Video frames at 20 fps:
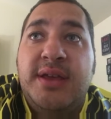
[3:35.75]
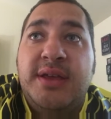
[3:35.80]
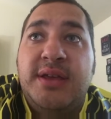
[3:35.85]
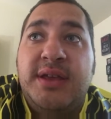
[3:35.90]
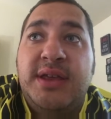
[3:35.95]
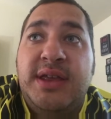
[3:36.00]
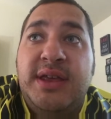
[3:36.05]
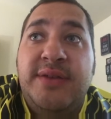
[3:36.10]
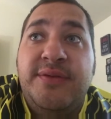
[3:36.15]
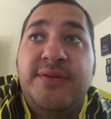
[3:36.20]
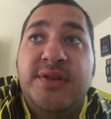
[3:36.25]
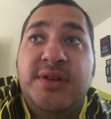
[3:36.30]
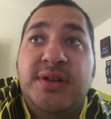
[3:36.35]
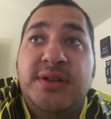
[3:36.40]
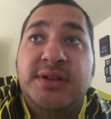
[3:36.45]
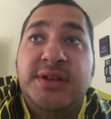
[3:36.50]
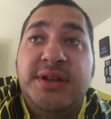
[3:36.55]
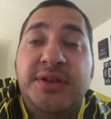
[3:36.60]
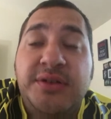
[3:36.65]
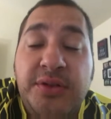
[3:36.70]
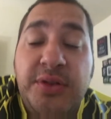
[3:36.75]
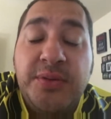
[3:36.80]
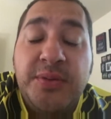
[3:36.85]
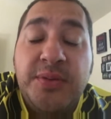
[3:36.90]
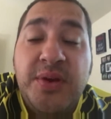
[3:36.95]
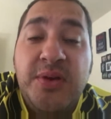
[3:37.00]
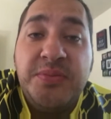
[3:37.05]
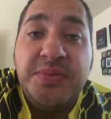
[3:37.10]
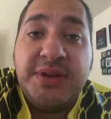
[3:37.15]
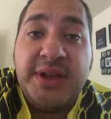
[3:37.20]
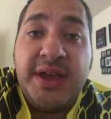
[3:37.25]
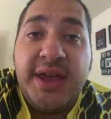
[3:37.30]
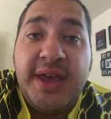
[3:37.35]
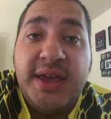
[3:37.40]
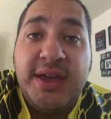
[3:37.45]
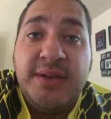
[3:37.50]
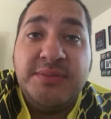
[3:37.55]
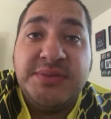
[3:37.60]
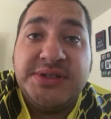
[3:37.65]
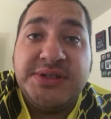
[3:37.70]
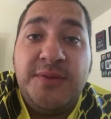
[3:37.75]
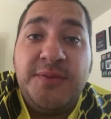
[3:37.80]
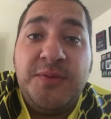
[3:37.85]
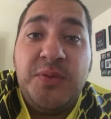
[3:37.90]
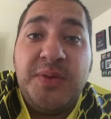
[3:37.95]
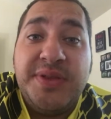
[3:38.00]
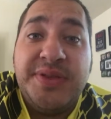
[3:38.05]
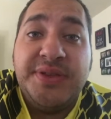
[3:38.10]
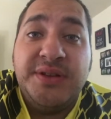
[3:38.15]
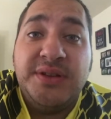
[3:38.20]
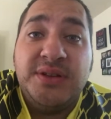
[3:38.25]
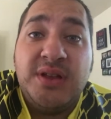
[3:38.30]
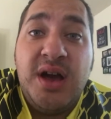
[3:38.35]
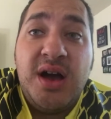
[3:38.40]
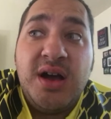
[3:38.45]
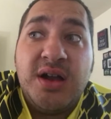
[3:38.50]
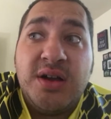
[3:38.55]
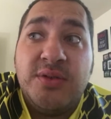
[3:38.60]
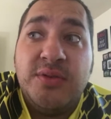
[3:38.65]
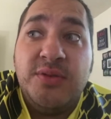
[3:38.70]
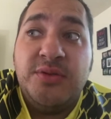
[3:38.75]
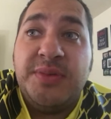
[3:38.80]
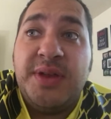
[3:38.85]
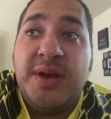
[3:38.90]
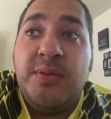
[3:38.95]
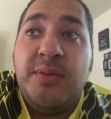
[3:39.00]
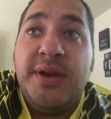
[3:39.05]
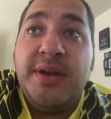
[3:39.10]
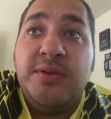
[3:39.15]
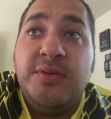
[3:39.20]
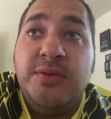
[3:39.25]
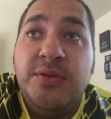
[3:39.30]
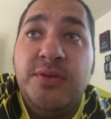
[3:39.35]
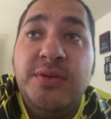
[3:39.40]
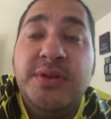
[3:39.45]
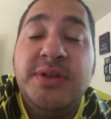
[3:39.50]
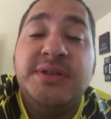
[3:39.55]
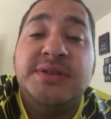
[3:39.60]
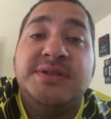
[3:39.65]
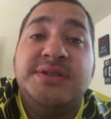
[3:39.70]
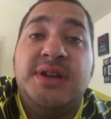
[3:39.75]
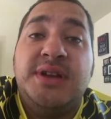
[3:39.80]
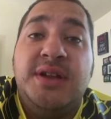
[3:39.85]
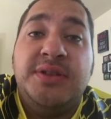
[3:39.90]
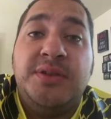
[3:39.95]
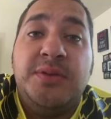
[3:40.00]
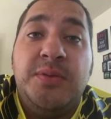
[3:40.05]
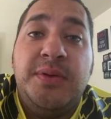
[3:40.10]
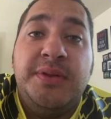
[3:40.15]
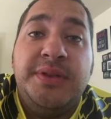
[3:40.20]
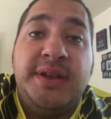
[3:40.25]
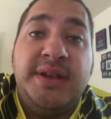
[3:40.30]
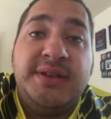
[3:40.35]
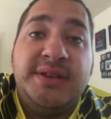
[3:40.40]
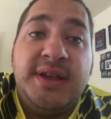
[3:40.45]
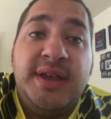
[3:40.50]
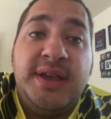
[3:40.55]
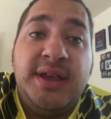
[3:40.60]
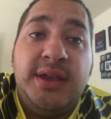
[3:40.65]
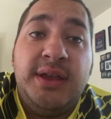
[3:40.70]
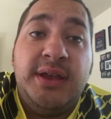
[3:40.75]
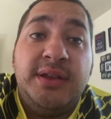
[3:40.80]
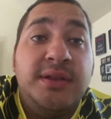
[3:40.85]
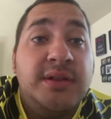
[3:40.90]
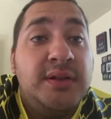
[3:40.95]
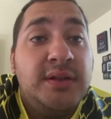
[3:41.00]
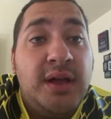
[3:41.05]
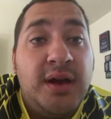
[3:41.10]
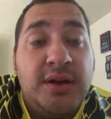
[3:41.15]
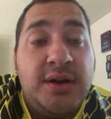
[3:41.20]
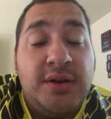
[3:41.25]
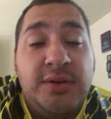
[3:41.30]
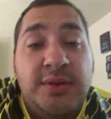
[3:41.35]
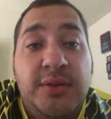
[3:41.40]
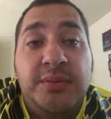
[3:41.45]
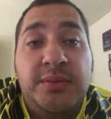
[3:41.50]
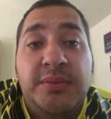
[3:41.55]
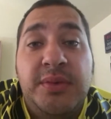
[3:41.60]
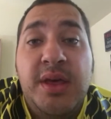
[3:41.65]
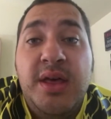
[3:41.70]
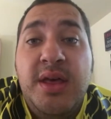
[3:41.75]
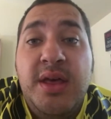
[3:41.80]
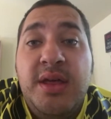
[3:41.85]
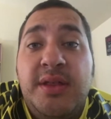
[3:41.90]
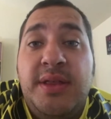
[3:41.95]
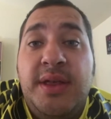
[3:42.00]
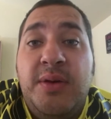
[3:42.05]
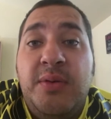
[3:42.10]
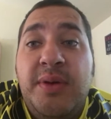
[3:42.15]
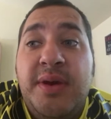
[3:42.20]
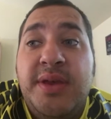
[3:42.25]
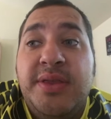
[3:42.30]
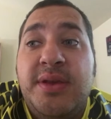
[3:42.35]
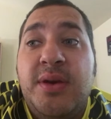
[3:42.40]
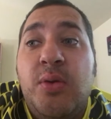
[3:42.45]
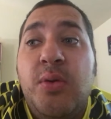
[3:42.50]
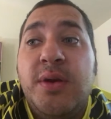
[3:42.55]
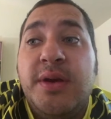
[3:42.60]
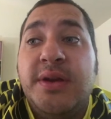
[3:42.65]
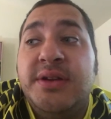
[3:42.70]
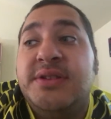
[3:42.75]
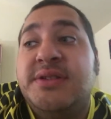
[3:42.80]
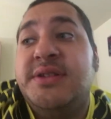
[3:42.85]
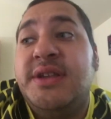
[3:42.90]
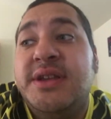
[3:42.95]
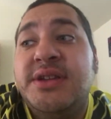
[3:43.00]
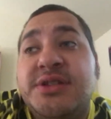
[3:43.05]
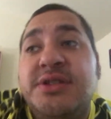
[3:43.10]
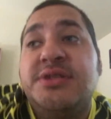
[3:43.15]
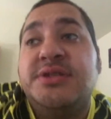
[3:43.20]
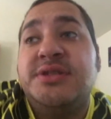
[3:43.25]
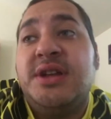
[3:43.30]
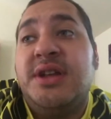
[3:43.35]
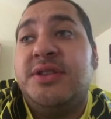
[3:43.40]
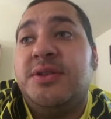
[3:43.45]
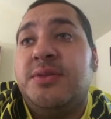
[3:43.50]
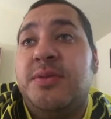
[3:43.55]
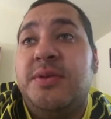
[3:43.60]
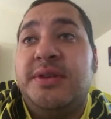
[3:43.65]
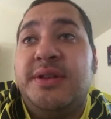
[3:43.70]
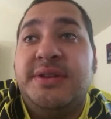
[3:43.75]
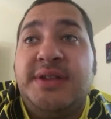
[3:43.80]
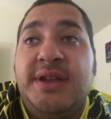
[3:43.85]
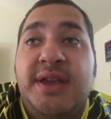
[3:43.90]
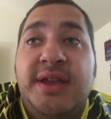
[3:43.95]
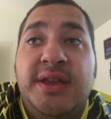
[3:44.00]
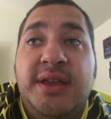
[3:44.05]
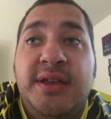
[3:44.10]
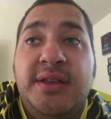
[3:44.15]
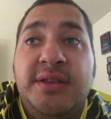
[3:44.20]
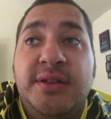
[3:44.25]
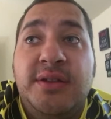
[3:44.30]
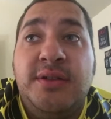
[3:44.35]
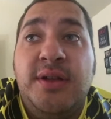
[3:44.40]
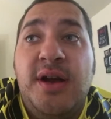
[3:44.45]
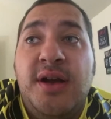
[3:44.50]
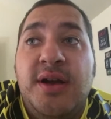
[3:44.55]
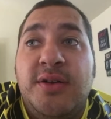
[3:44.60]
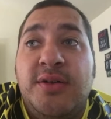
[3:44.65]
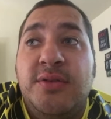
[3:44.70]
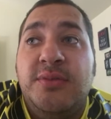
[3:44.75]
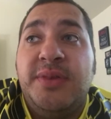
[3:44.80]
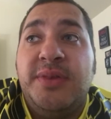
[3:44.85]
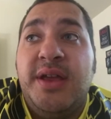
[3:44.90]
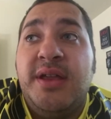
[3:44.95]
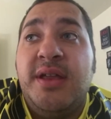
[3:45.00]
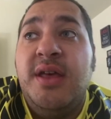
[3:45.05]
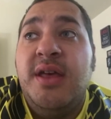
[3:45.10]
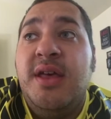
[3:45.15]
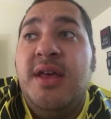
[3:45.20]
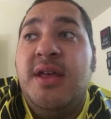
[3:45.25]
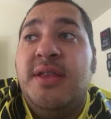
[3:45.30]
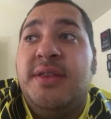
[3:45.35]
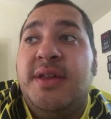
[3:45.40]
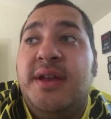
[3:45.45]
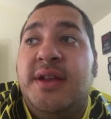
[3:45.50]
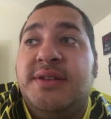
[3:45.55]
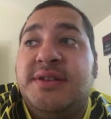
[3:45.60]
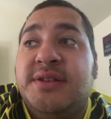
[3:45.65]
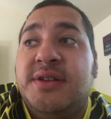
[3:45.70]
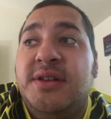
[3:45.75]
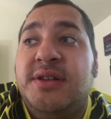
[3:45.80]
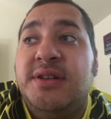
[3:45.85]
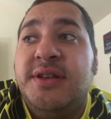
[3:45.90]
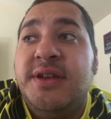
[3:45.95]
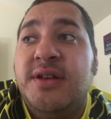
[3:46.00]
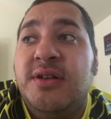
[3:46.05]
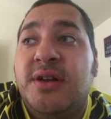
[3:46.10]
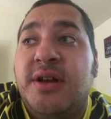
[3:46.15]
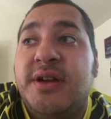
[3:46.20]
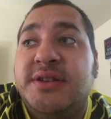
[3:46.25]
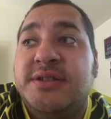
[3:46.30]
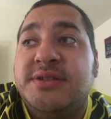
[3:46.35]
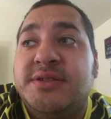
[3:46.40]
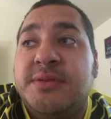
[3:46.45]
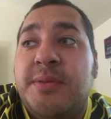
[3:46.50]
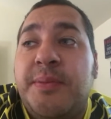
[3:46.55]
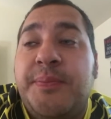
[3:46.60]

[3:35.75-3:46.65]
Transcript: give Khalil the rope to hang himself with the locker room. That way Gruden's not the one that's hanging in the locker room. That way the organization's not the one that's hanging in the locker room. That's Khalil, because